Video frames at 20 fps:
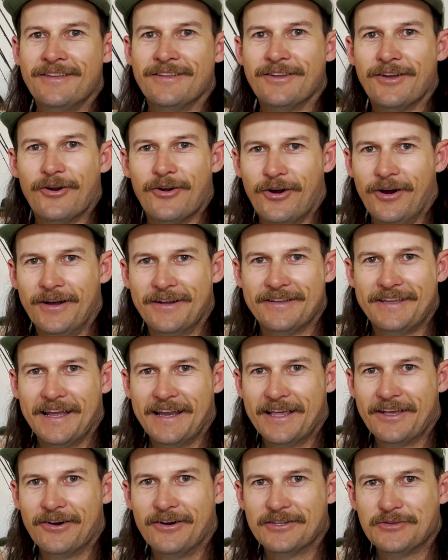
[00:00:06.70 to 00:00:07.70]
Alright,
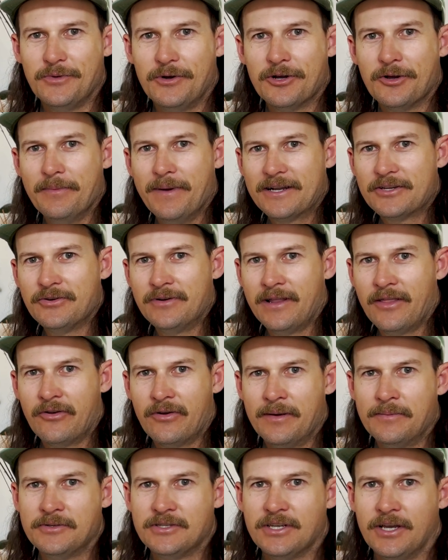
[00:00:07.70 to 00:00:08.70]
g'day guys, welcome back to another
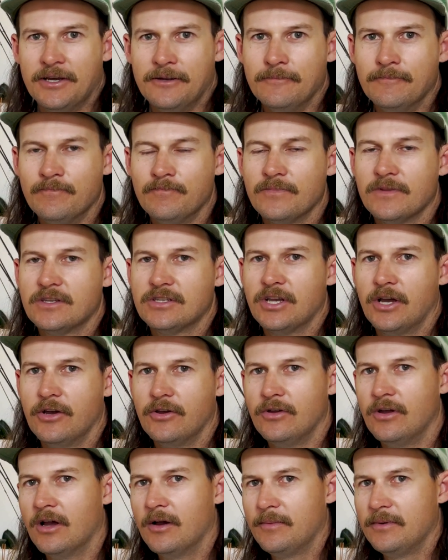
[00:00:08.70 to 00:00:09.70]
episode. So
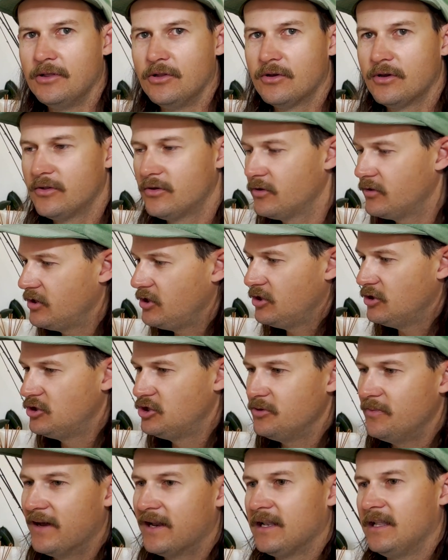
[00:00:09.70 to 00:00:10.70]
I've been looking through the
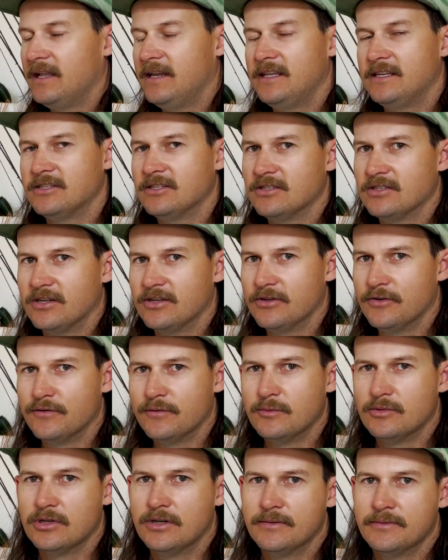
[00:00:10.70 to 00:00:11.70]
YouTube analytics as I do from
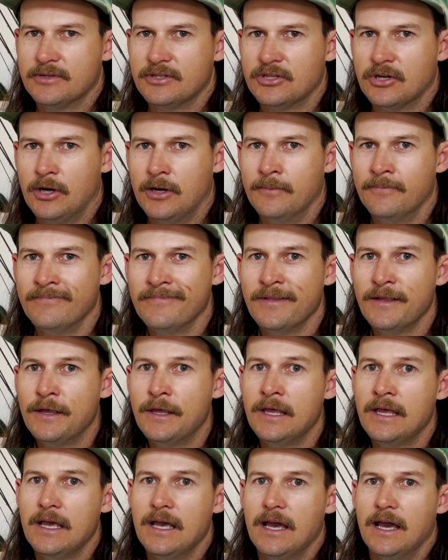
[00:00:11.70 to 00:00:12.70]
time to time
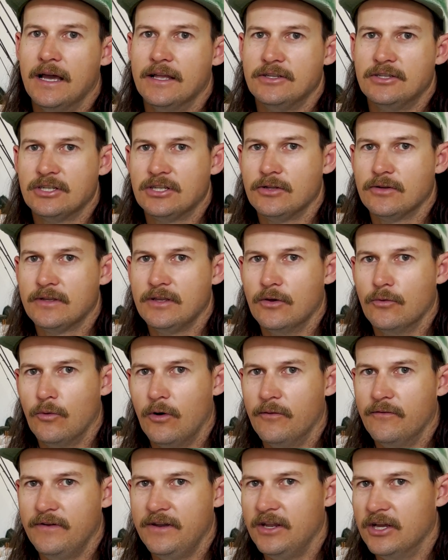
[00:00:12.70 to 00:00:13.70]
and just looking at
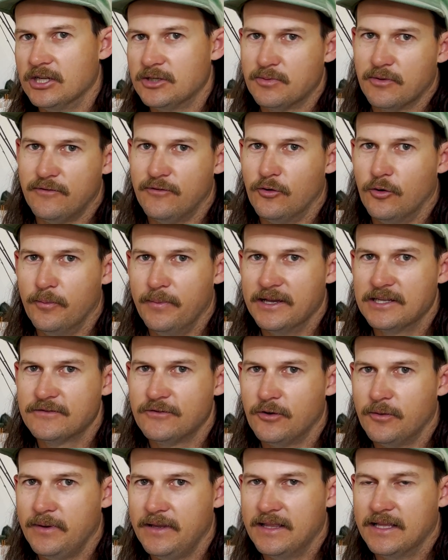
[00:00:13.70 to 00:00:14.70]
what videos perform best
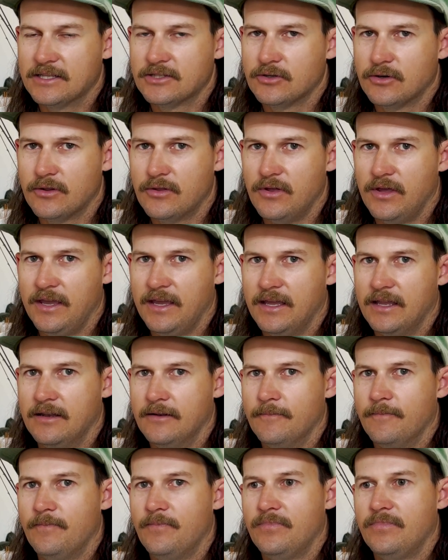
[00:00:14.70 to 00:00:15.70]
for me and that sort of thing,
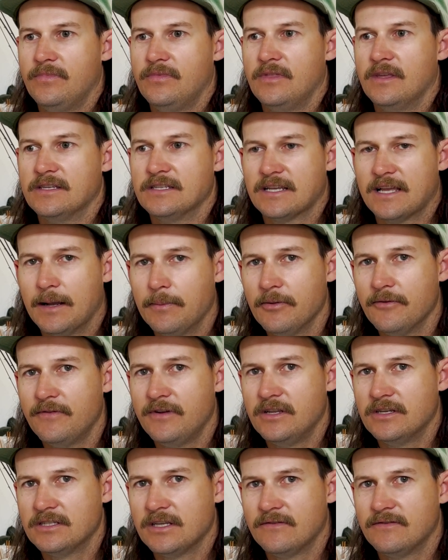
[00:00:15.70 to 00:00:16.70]
and there's a couple of
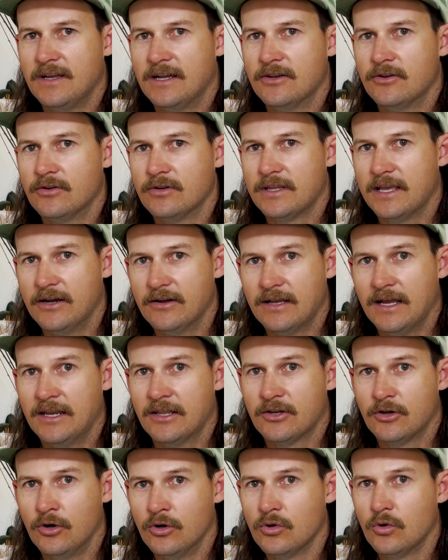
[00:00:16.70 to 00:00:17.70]
videos I've done on Calcutta
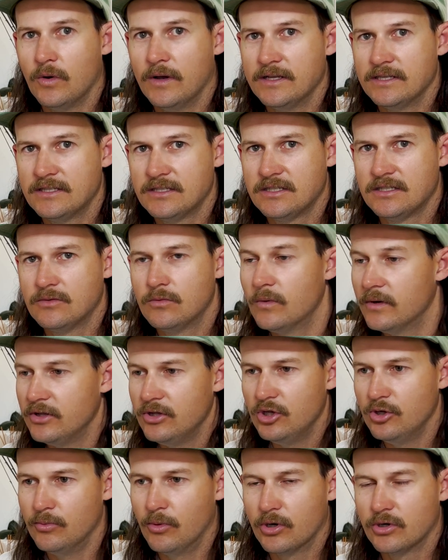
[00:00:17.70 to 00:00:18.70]
Conquests when
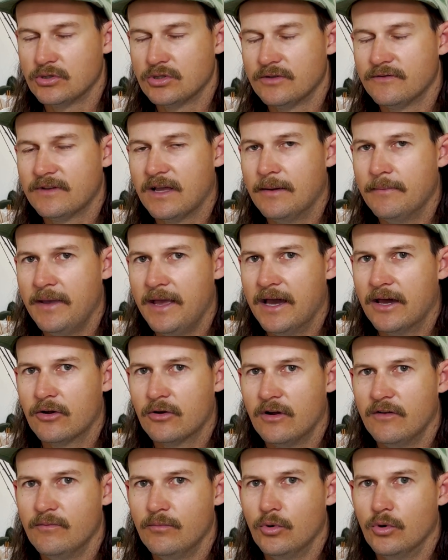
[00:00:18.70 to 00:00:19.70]
new models have come out or
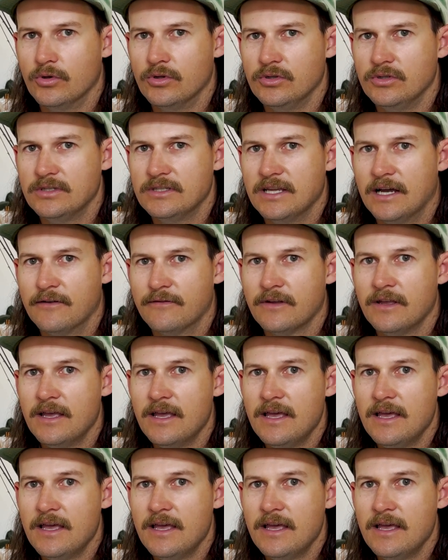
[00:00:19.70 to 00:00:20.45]
I've bought new stuff,